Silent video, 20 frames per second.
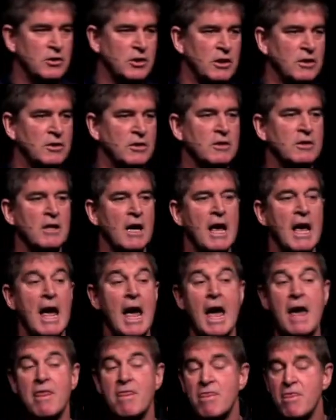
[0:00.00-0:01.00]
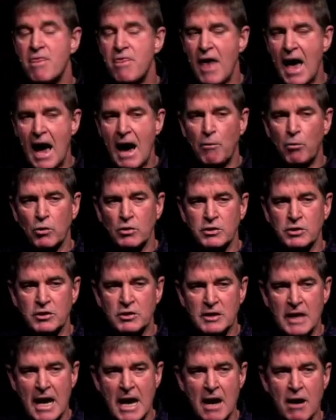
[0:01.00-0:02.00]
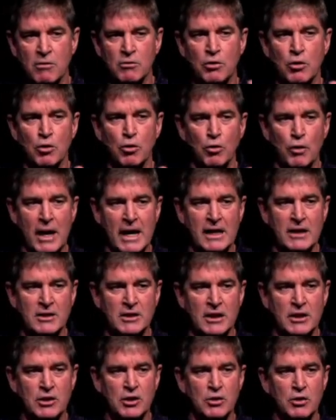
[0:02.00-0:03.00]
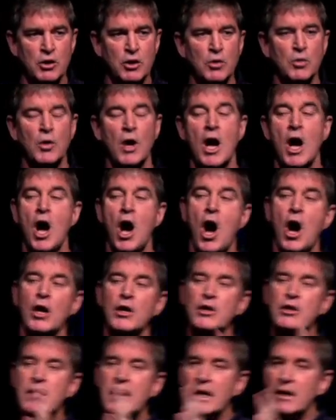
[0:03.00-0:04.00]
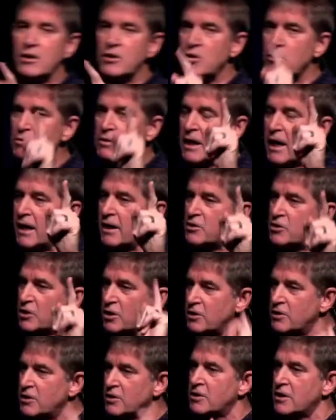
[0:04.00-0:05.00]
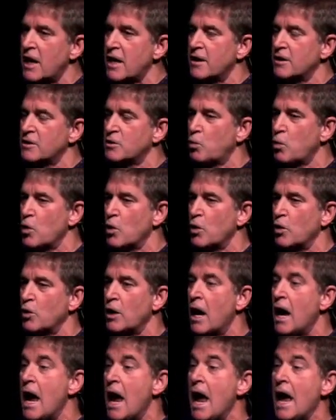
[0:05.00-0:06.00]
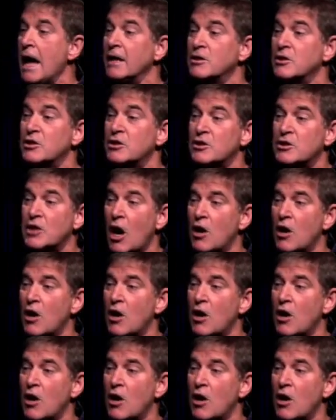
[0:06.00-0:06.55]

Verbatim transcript: that will sound crazy to you until you take Jesus at his word and start to give,